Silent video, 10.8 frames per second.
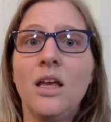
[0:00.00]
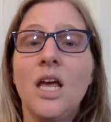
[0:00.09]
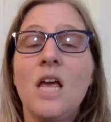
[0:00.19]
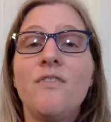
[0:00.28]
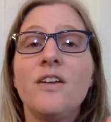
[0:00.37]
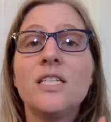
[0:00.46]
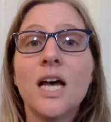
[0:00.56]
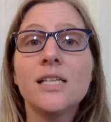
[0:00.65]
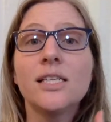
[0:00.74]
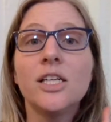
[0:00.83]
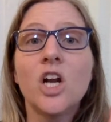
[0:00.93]
if it
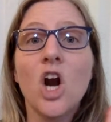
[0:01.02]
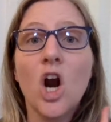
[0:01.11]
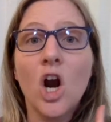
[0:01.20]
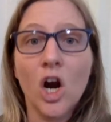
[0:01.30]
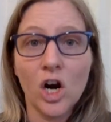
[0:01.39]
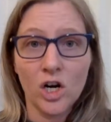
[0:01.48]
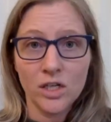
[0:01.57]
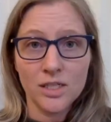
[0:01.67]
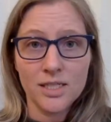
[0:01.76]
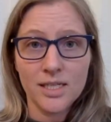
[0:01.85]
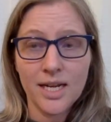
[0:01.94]
doesn't
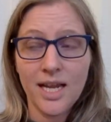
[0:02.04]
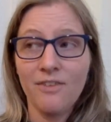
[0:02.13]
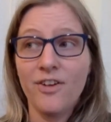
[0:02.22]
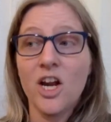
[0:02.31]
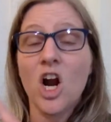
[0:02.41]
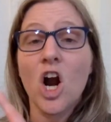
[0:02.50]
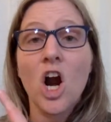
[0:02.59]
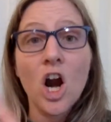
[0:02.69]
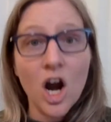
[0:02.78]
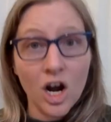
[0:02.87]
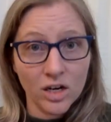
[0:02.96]
hurt. If it
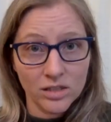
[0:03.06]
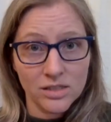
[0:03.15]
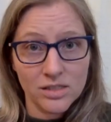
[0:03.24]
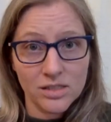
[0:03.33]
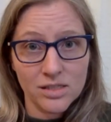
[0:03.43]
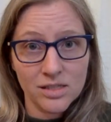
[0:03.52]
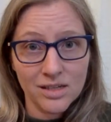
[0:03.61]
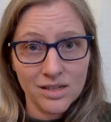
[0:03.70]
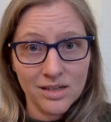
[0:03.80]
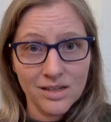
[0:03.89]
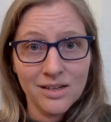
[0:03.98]
hurts,
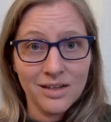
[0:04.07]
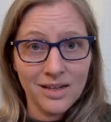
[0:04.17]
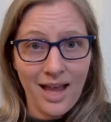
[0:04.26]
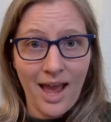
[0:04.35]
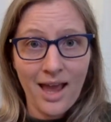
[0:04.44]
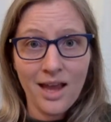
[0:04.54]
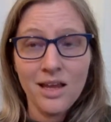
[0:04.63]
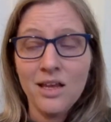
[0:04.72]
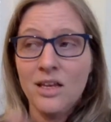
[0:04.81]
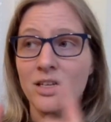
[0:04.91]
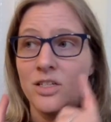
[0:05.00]
okay?
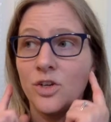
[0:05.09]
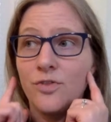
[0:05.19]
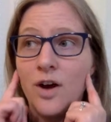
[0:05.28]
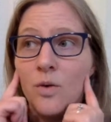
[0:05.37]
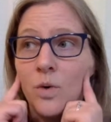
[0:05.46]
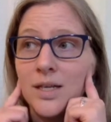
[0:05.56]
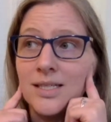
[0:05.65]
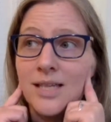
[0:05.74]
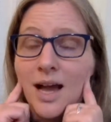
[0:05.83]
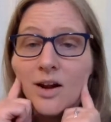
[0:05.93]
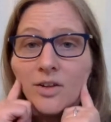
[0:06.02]
So if on one
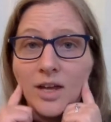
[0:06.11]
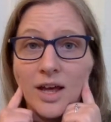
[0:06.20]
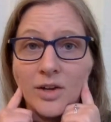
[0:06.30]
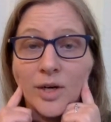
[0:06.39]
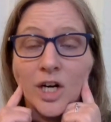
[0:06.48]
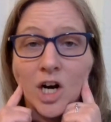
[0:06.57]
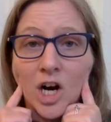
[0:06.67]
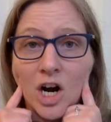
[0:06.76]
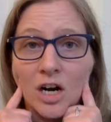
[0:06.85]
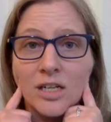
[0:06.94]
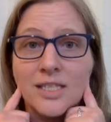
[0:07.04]
side or the other it
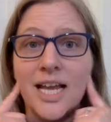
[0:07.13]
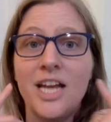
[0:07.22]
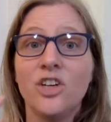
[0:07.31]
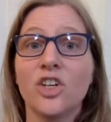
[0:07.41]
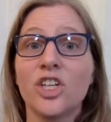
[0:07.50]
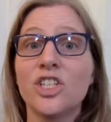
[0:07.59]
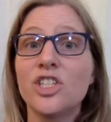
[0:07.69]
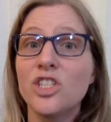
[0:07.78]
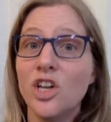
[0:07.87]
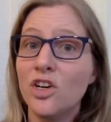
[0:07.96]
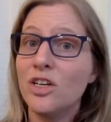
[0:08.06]
hurts and you're
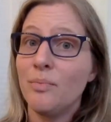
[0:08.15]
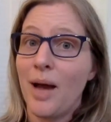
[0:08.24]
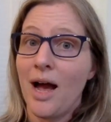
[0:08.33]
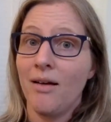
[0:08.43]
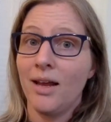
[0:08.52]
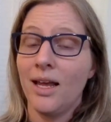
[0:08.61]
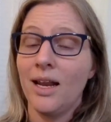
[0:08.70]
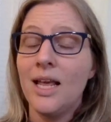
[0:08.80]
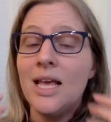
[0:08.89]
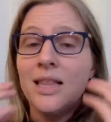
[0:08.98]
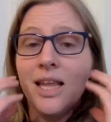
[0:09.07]
concerned about it,
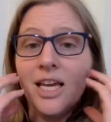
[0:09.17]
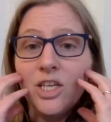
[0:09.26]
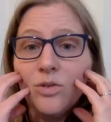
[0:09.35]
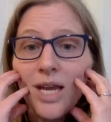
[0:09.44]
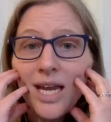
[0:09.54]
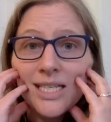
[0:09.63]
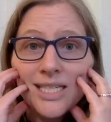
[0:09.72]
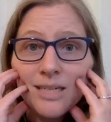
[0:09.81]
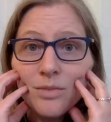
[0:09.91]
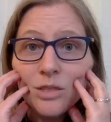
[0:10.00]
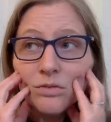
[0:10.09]
like you can't
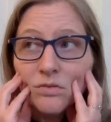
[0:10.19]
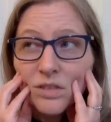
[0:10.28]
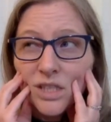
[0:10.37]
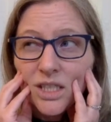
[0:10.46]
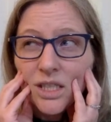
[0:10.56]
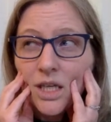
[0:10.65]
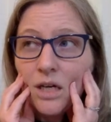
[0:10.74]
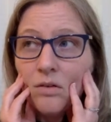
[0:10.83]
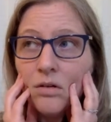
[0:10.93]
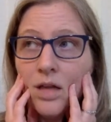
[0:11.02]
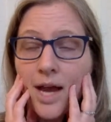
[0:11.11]
seem to really
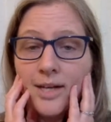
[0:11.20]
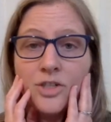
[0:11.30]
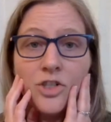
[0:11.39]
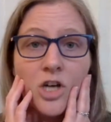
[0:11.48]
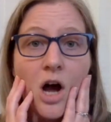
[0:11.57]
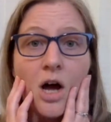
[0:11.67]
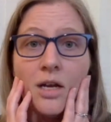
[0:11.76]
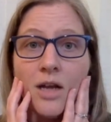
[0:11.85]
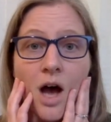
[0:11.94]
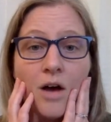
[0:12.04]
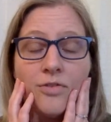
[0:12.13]
relax your jaw
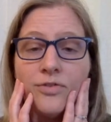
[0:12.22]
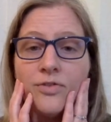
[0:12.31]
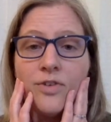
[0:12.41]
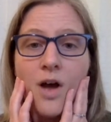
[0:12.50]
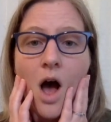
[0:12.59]
enough